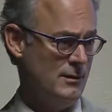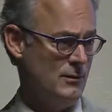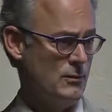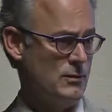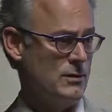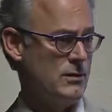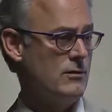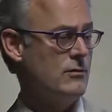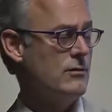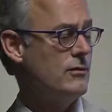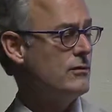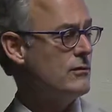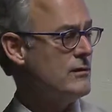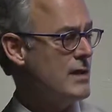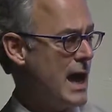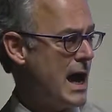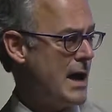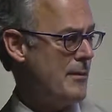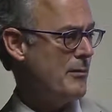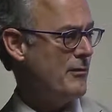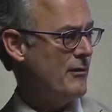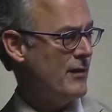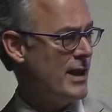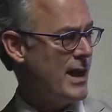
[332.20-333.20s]
With the
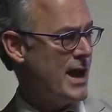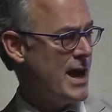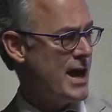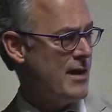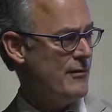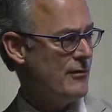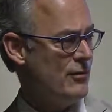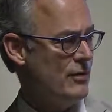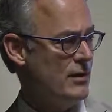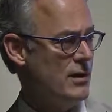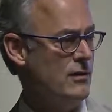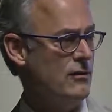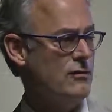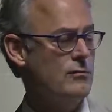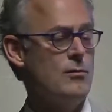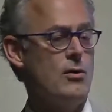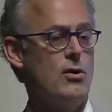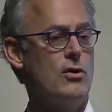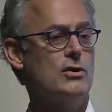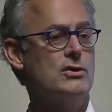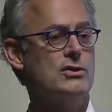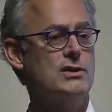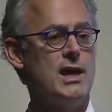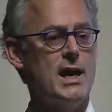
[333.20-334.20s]
snap of a gavel, he's
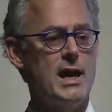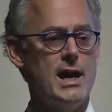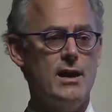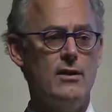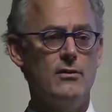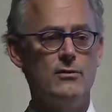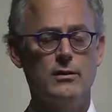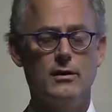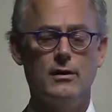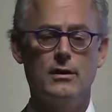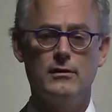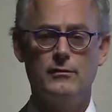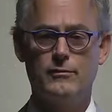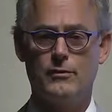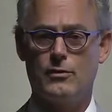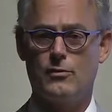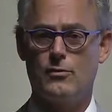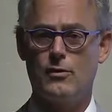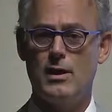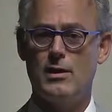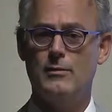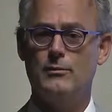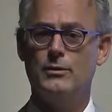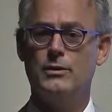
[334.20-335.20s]
marched out of the
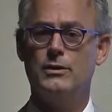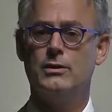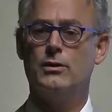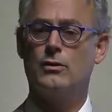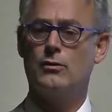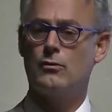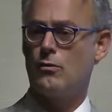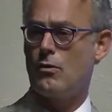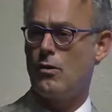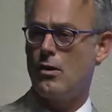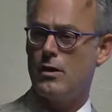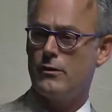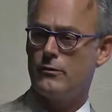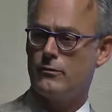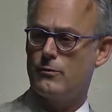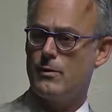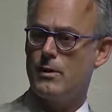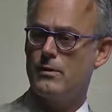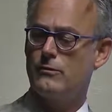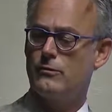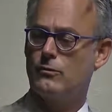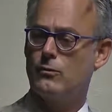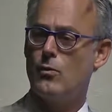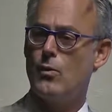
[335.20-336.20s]
Kremlin, across
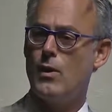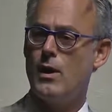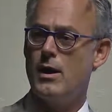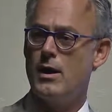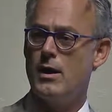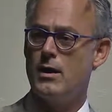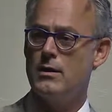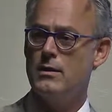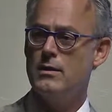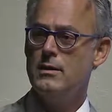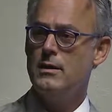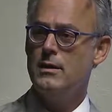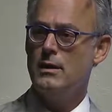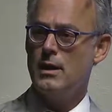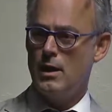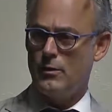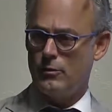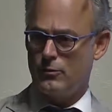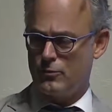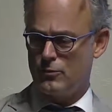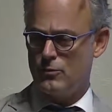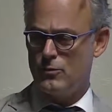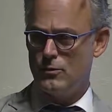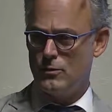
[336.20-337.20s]
Red Square,
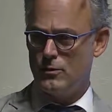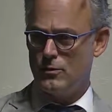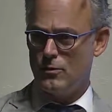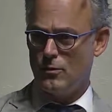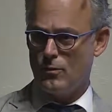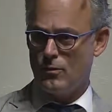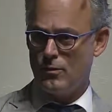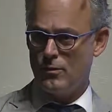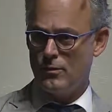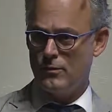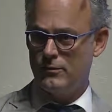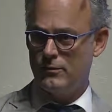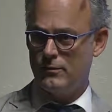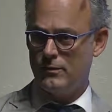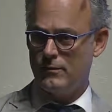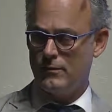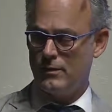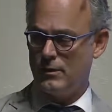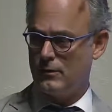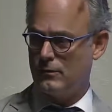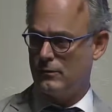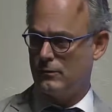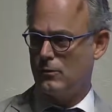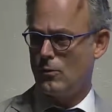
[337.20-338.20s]
and through the doors of
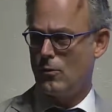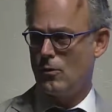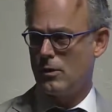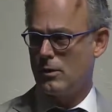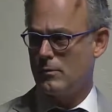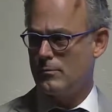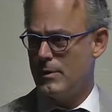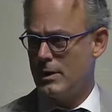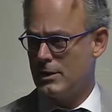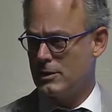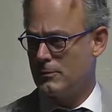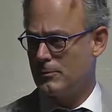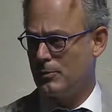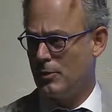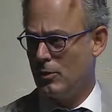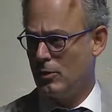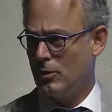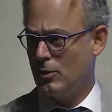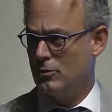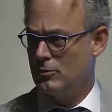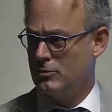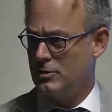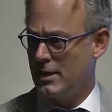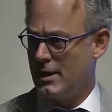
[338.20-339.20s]
the historic
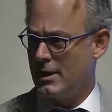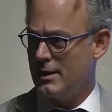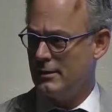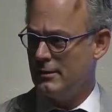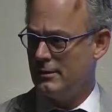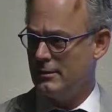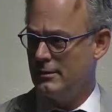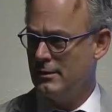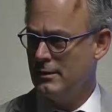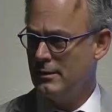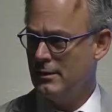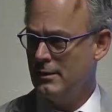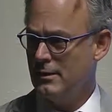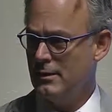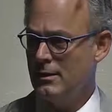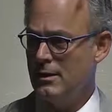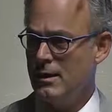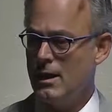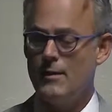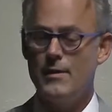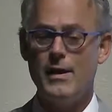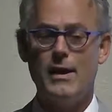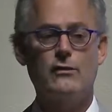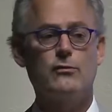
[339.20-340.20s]
Metropole Hotel.
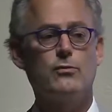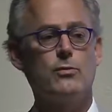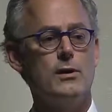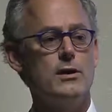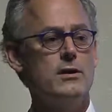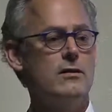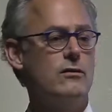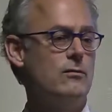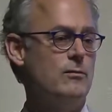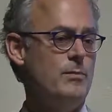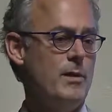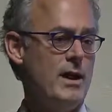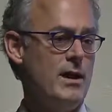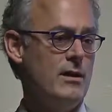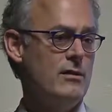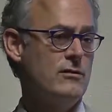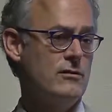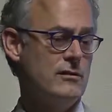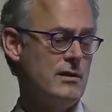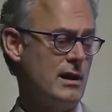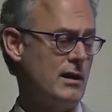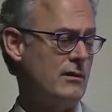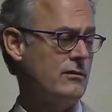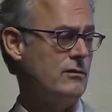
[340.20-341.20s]
And that's where he
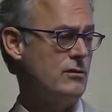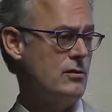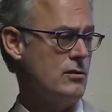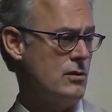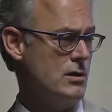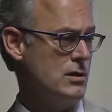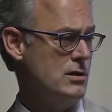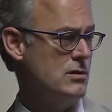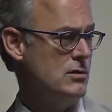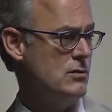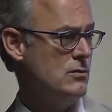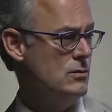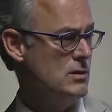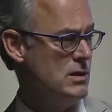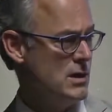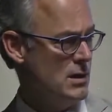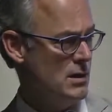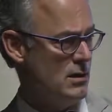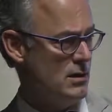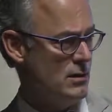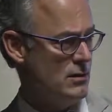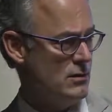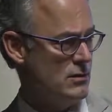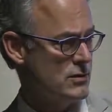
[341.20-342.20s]
spends the next 32
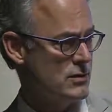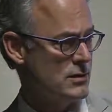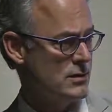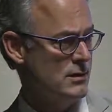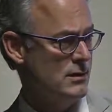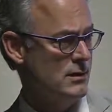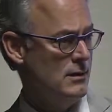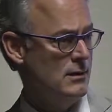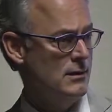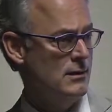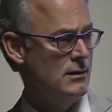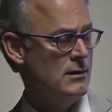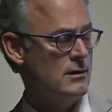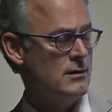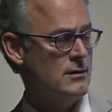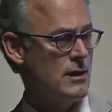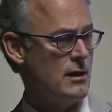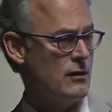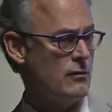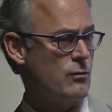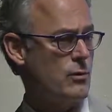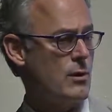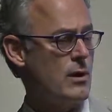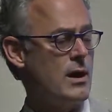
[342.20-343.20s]
years. And
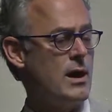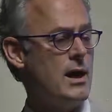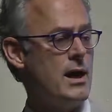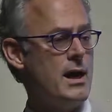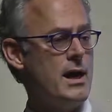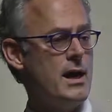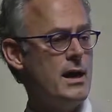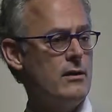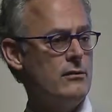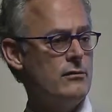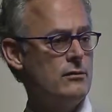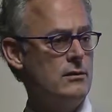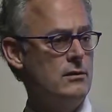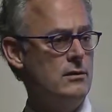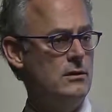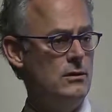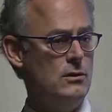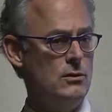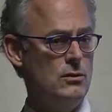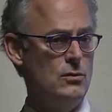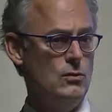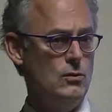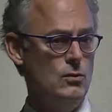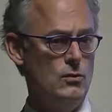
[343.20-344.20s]
that's where I ask
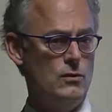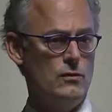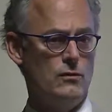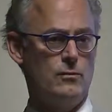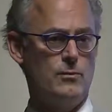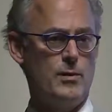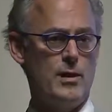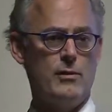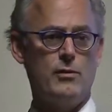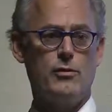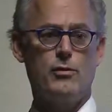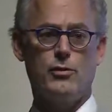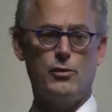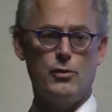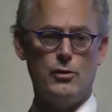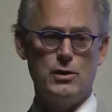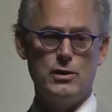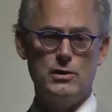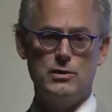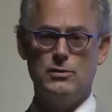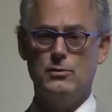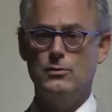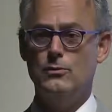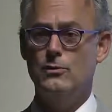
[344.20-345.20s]
you to spend
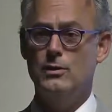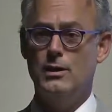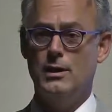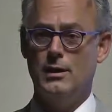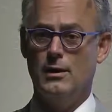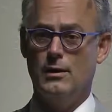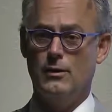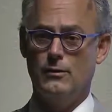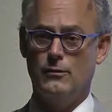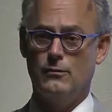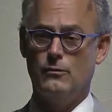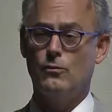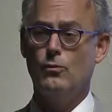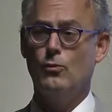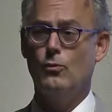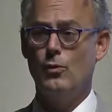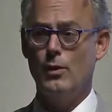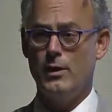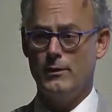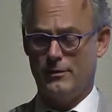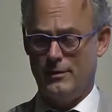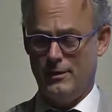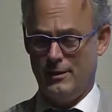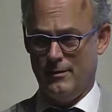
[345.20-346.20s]
32 years
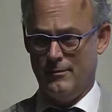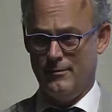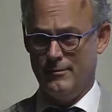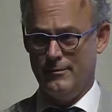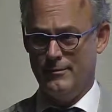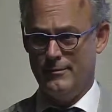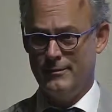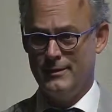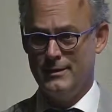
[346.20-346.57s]
with him.